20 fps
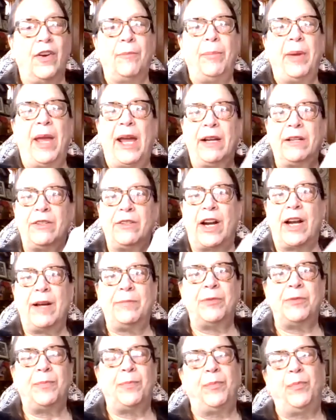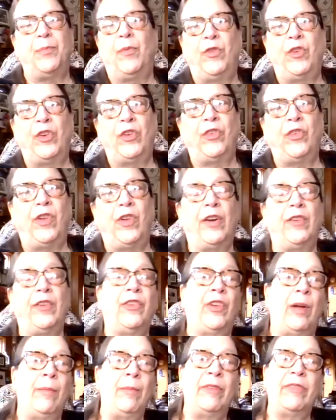the backdrops just there.
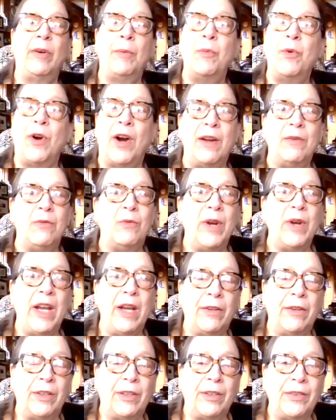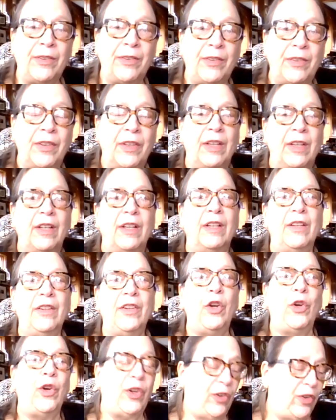Some of them were on wheels.
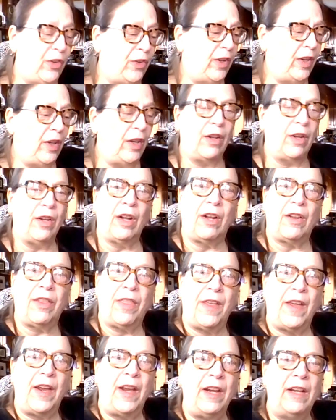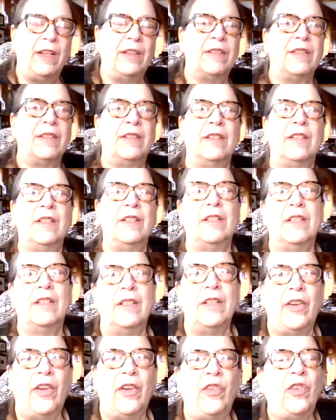You could see the little things.
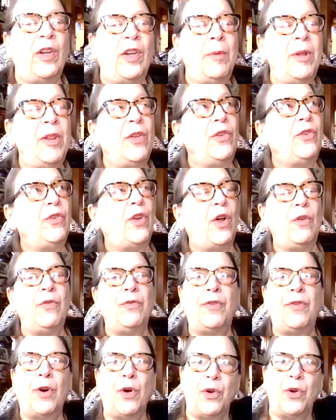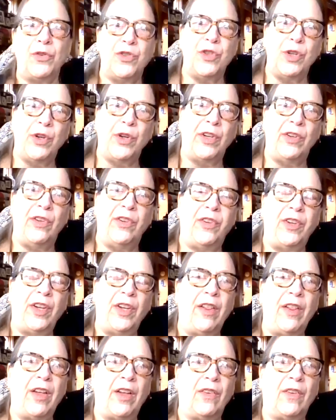And some of those old photos, you could
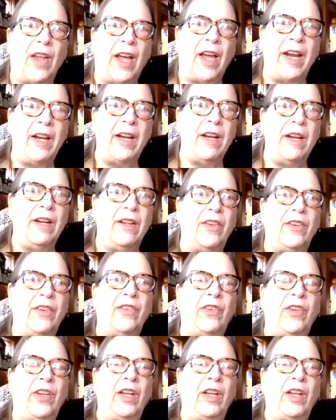see the lighting in the